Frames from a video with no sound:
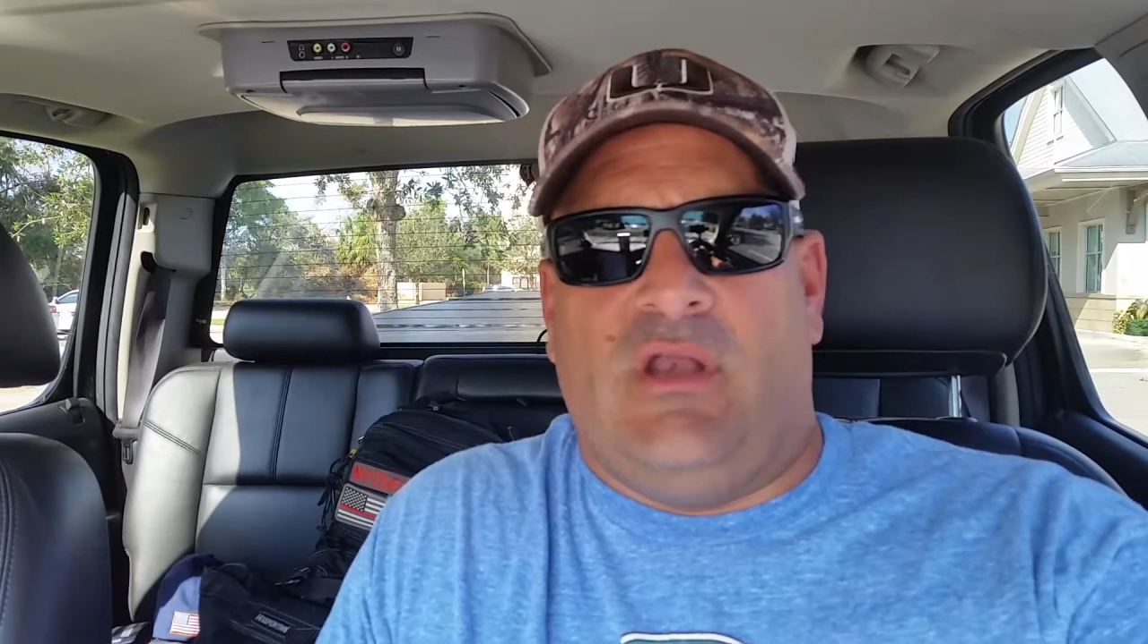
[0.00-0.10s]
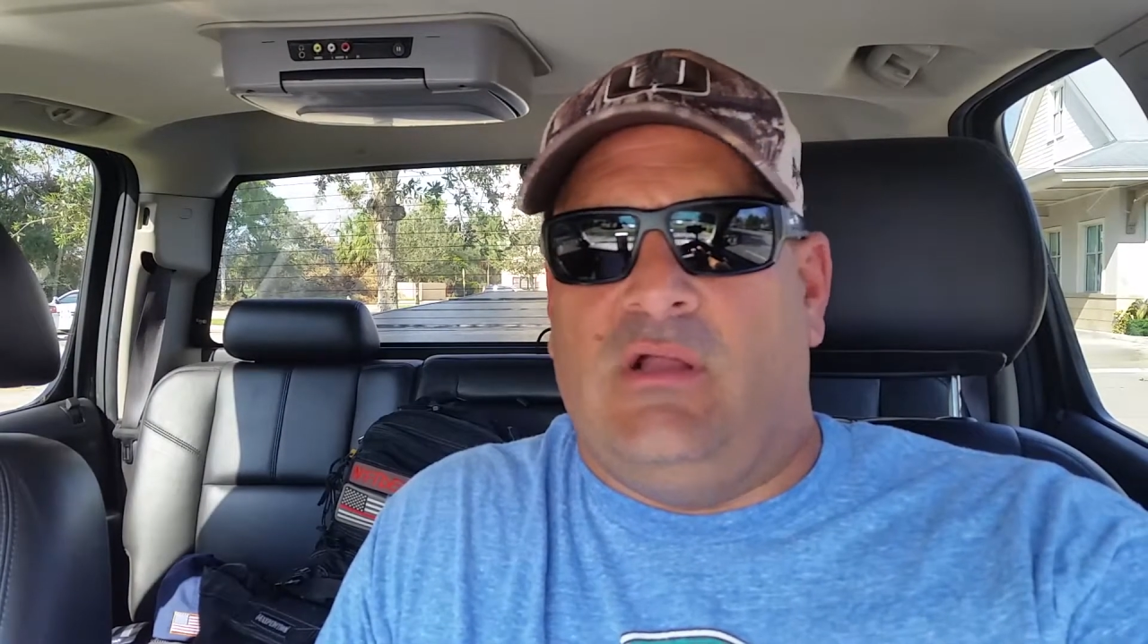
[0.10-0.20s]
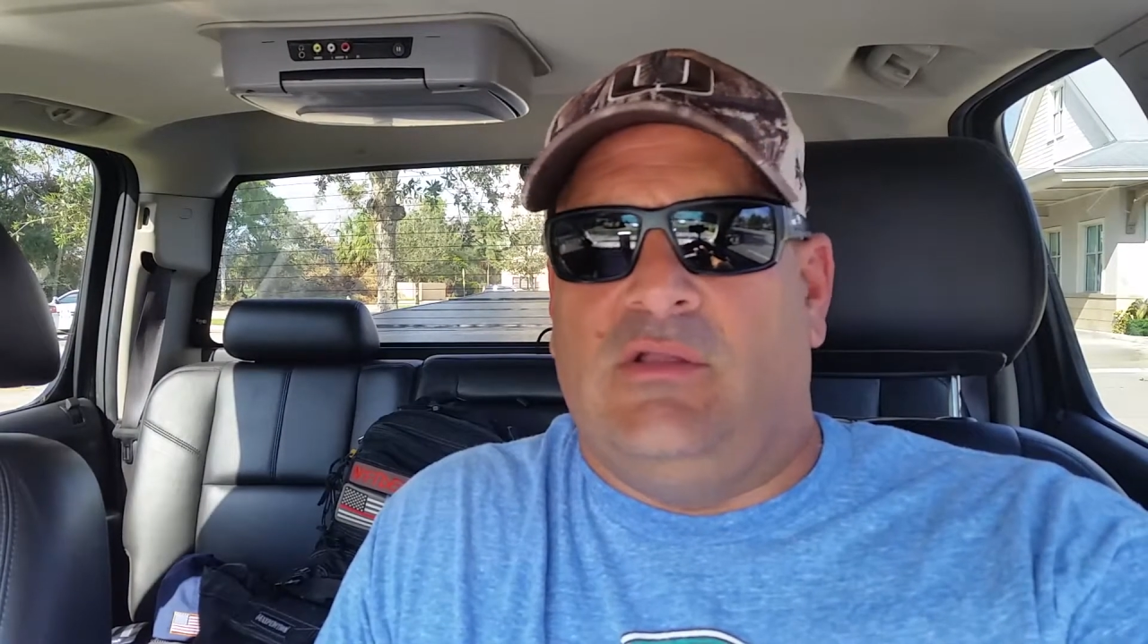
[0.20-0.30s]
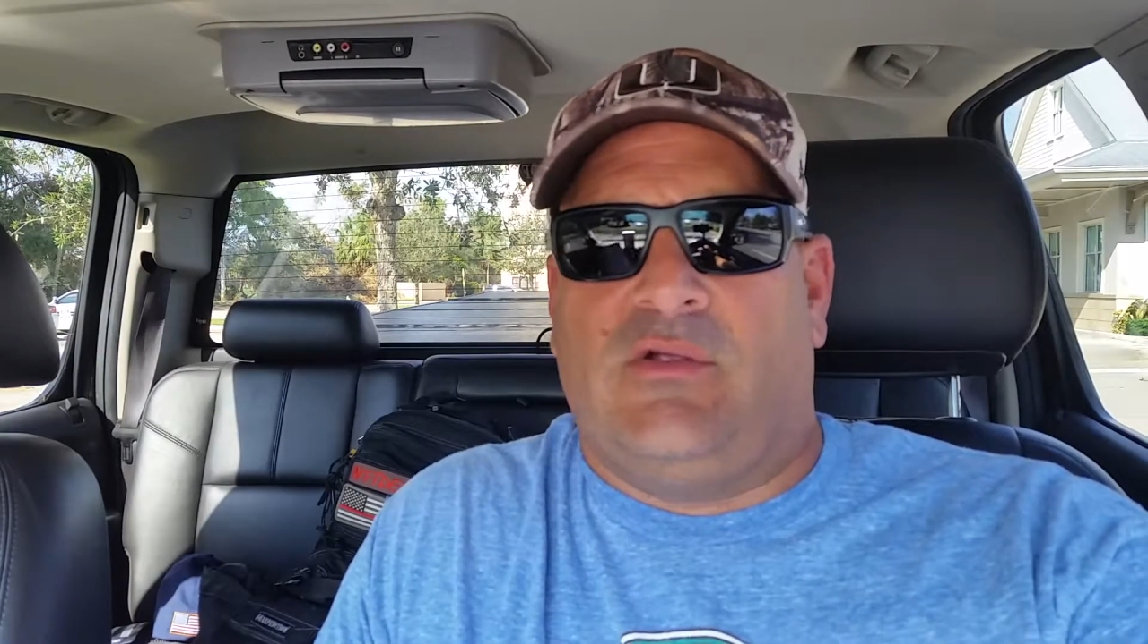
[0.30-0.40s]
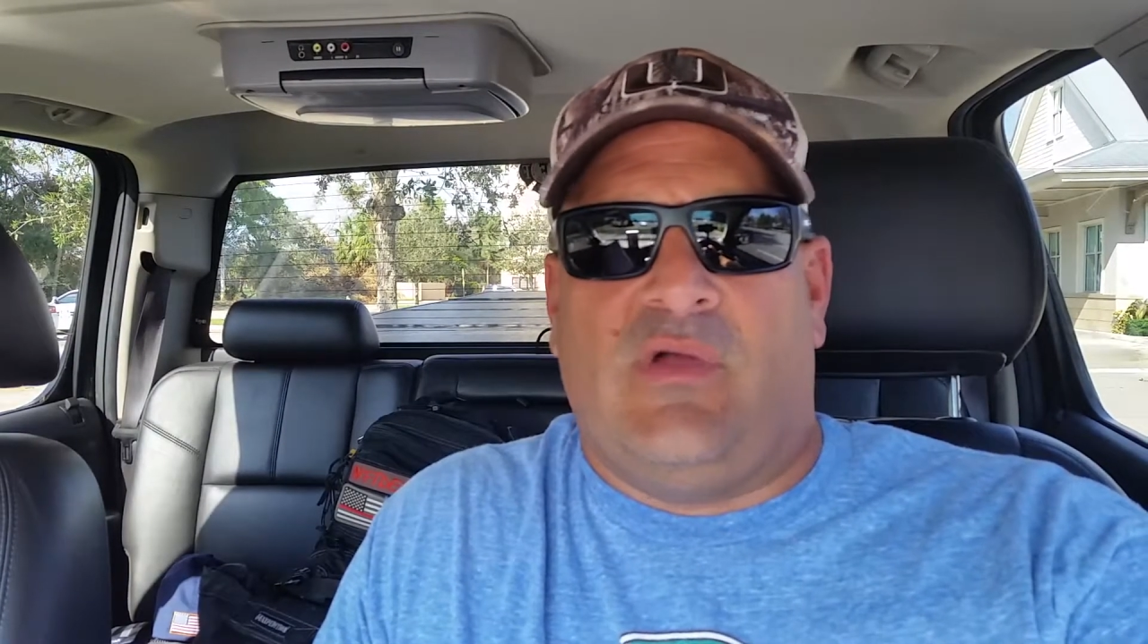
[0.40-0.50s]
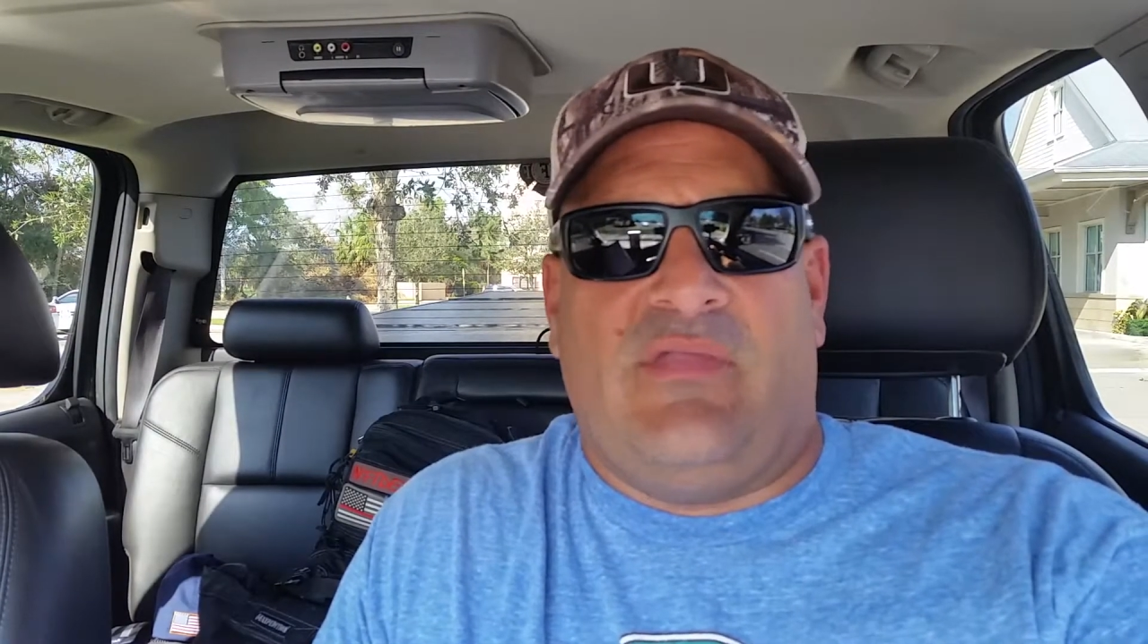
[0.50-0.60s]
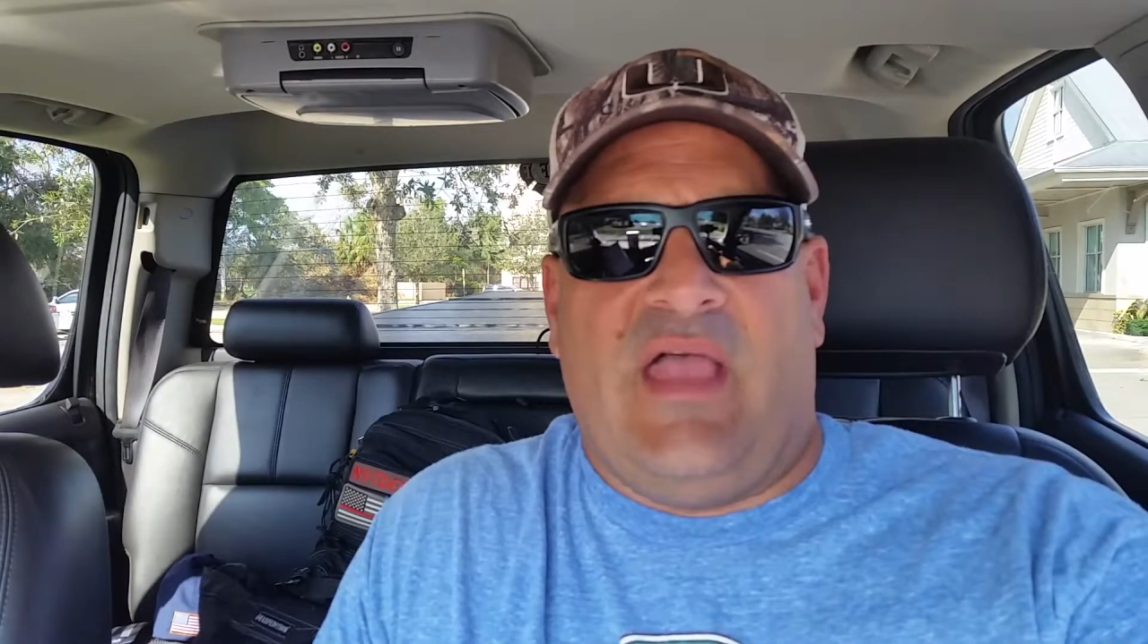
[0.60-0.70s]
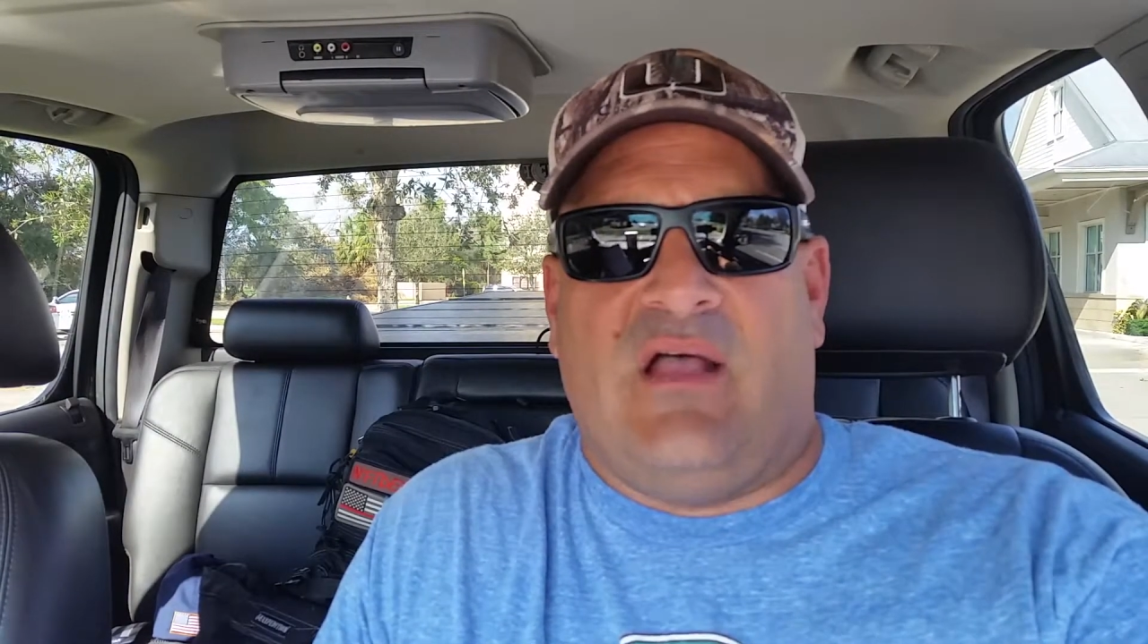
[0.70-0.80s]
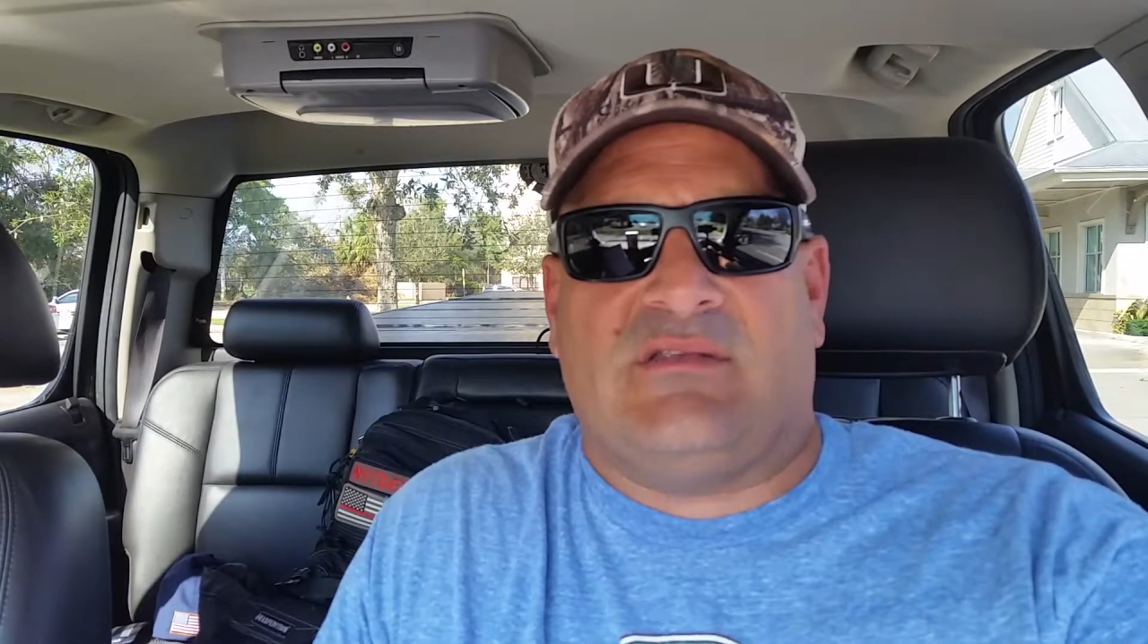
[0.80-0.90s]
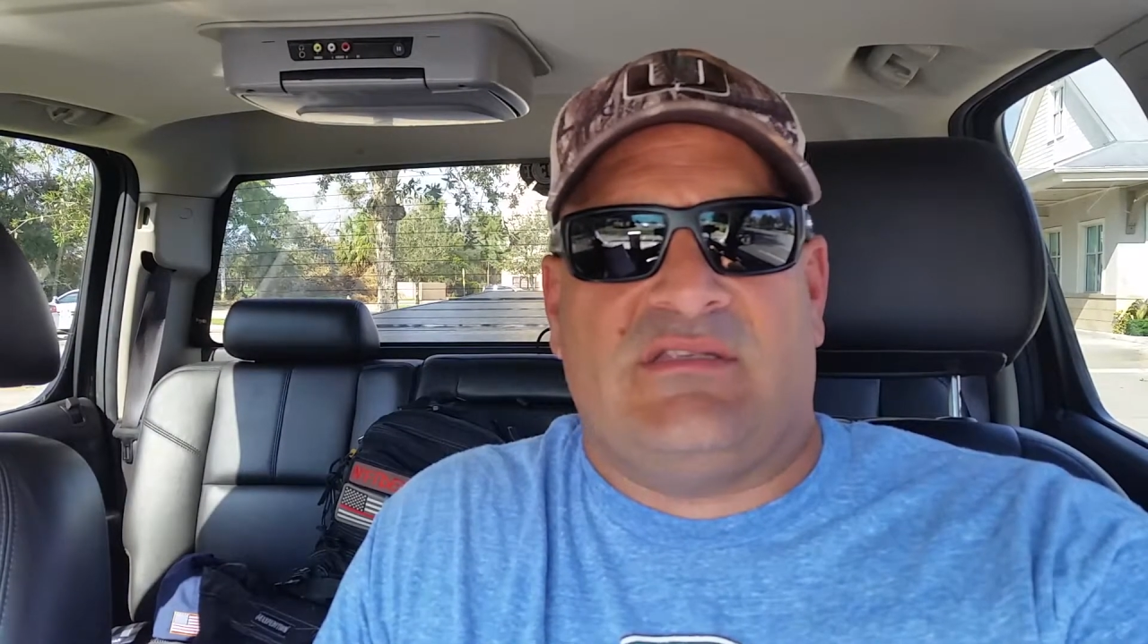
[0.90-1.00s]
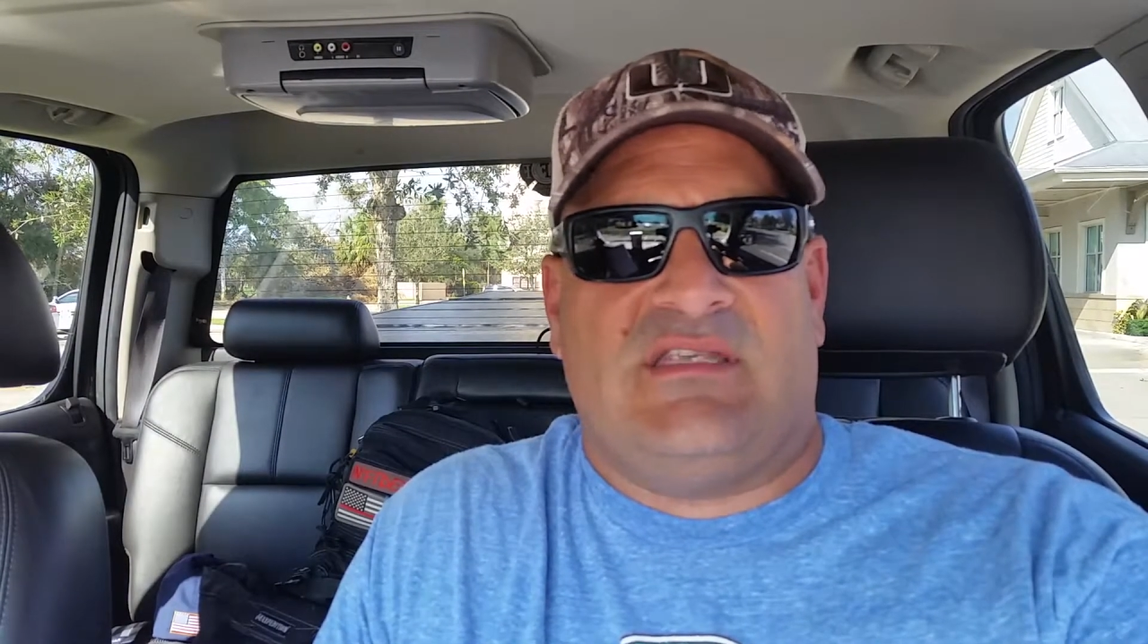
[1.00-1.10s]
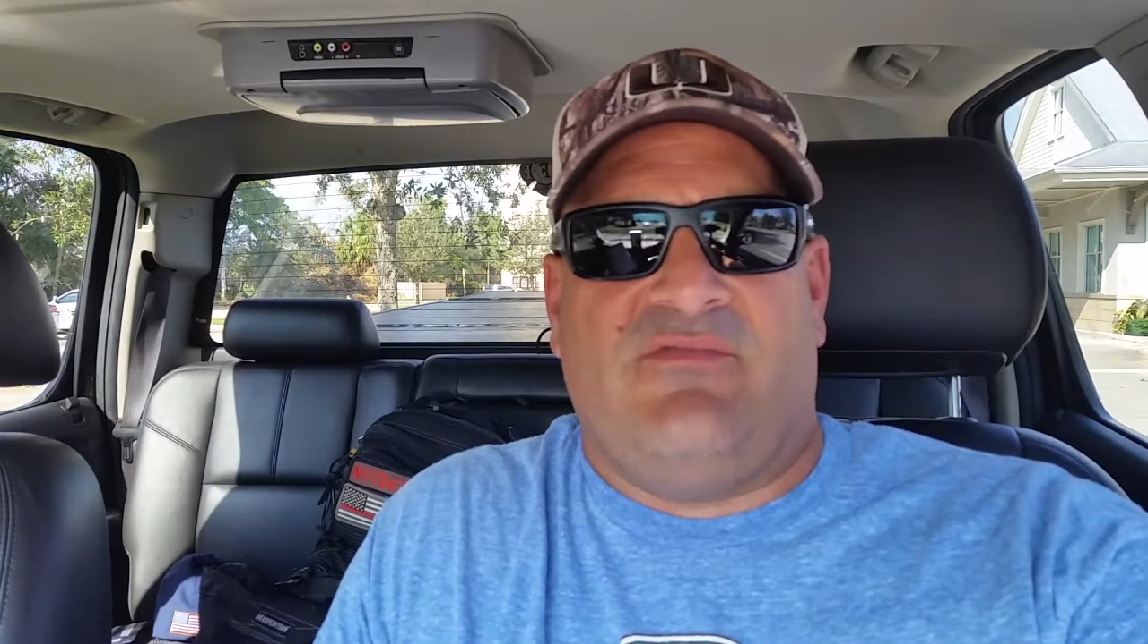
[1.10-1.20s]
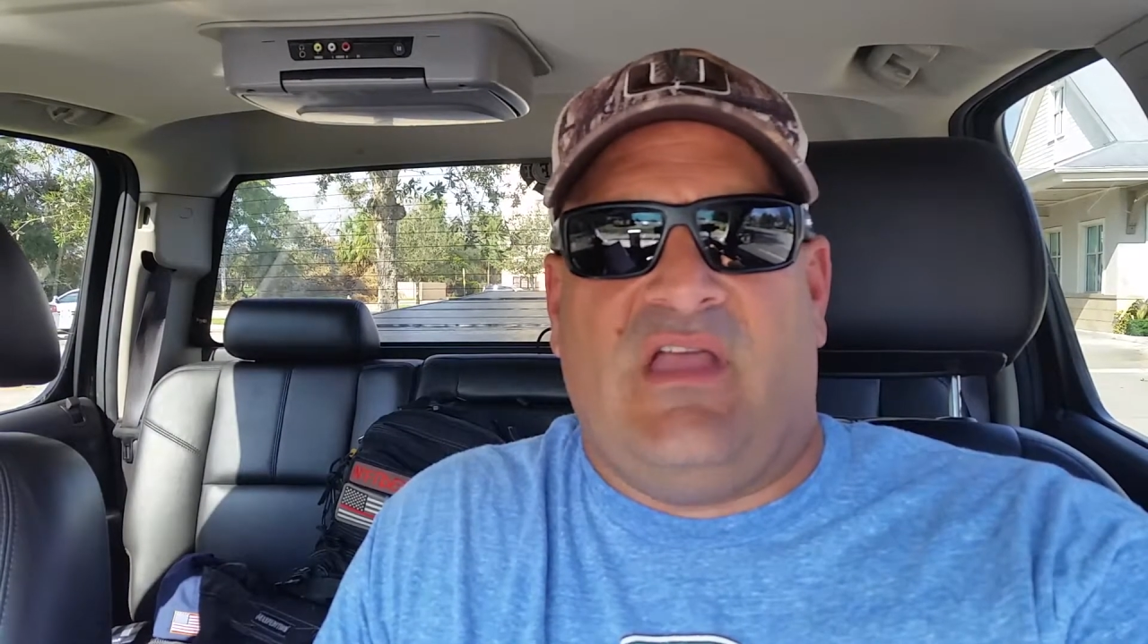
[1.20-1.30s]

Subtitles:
and I'll look around the house and see